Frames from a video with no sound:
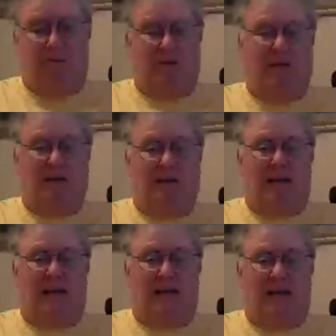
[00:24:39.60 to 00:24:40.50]
things
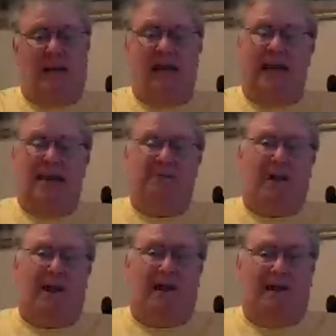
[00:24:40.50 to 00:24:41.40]
like that. And I'm
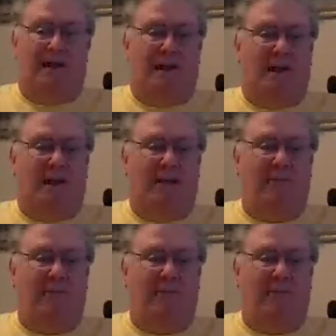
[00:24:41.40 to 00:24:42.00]
glad he did.